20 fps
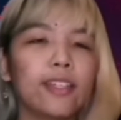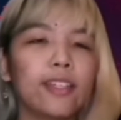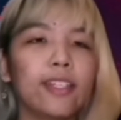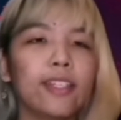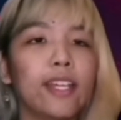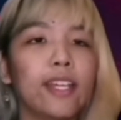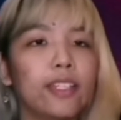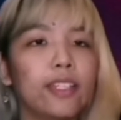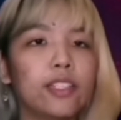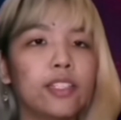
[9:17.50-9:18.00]

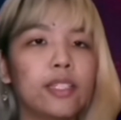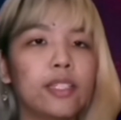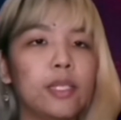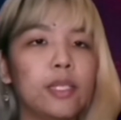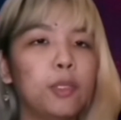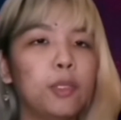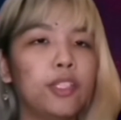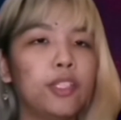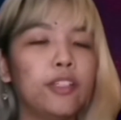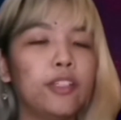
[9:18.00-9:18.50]
you still can't
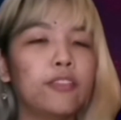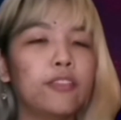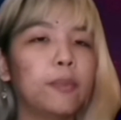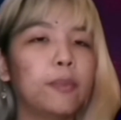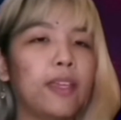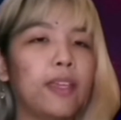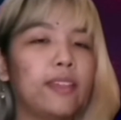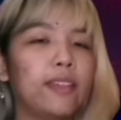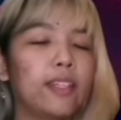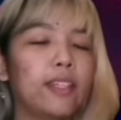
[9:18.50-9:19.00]
deny that the
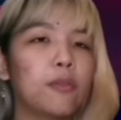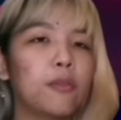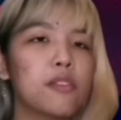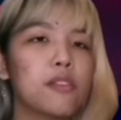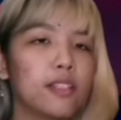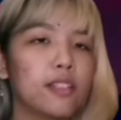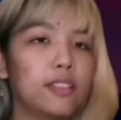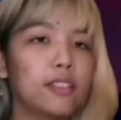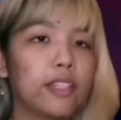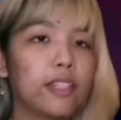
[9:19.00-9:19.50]
beauty of the
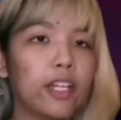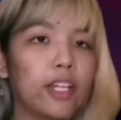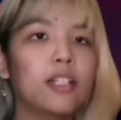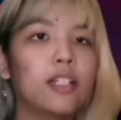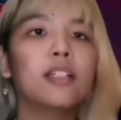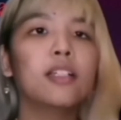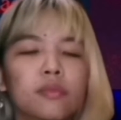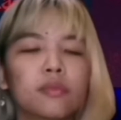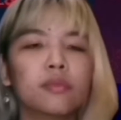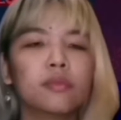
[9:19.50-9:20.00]
painting was
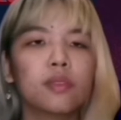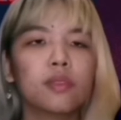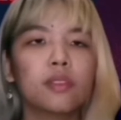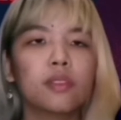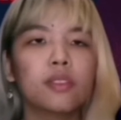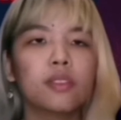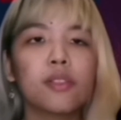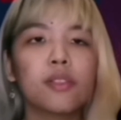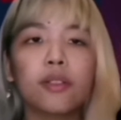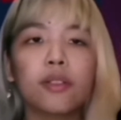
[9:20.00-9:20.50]
still there.
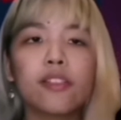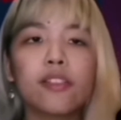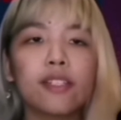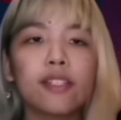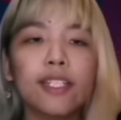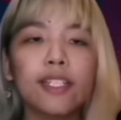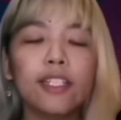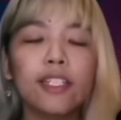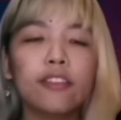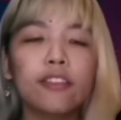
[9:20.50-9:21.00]

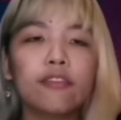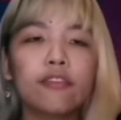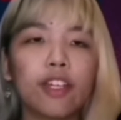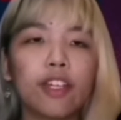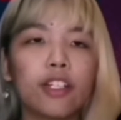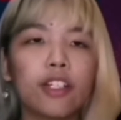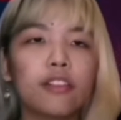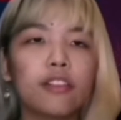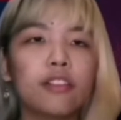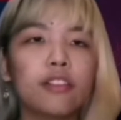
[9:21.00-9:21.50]
So it's
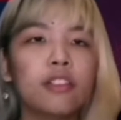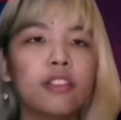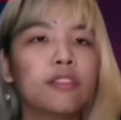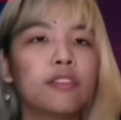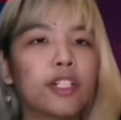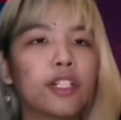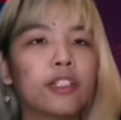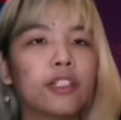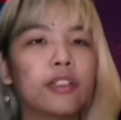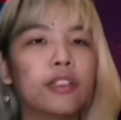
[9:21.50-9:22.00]
really
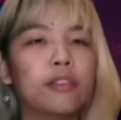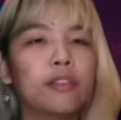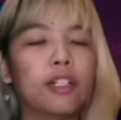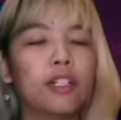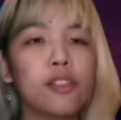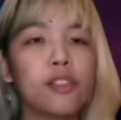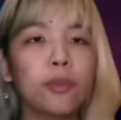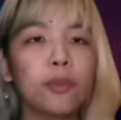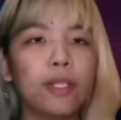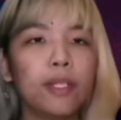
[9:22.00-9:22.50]
unfair
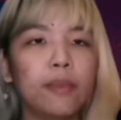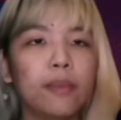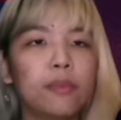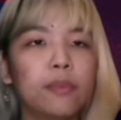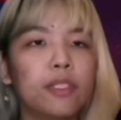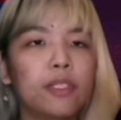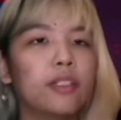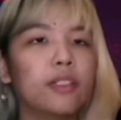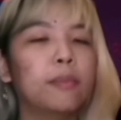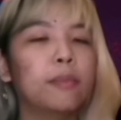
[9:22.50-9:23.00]
for
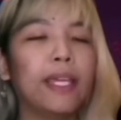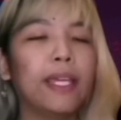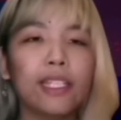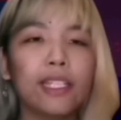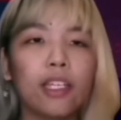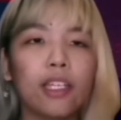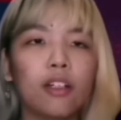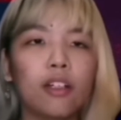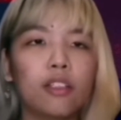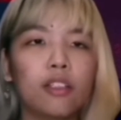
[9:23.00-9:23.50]
us to blame
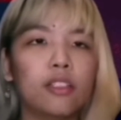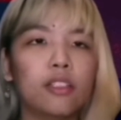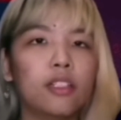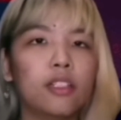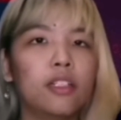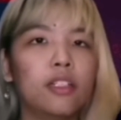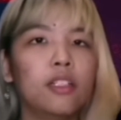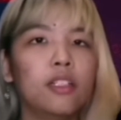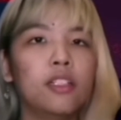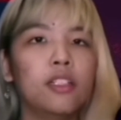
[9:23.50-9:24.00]
the
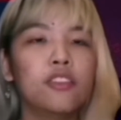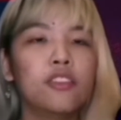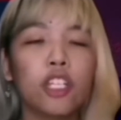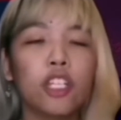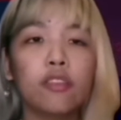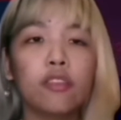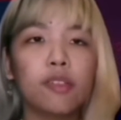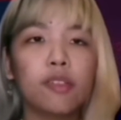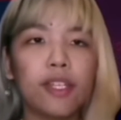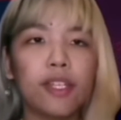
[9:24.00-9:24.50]
painting on the
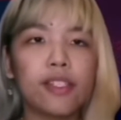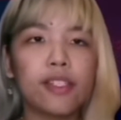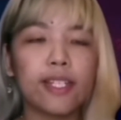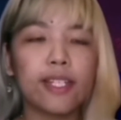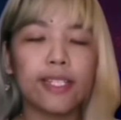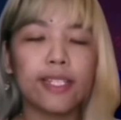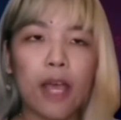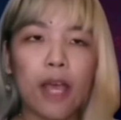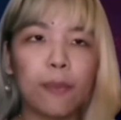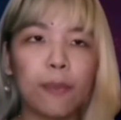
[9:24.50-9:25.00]

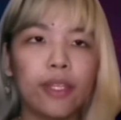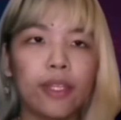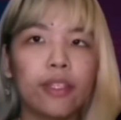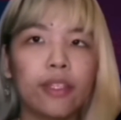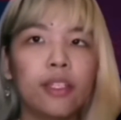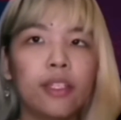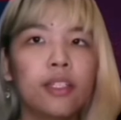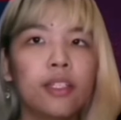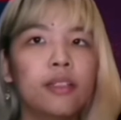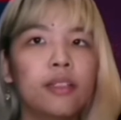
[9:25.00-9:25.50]
chain of events
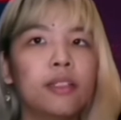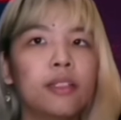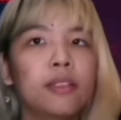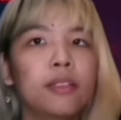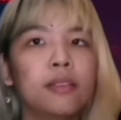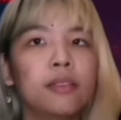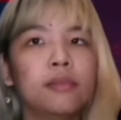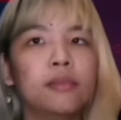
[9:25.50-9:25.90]
that happened,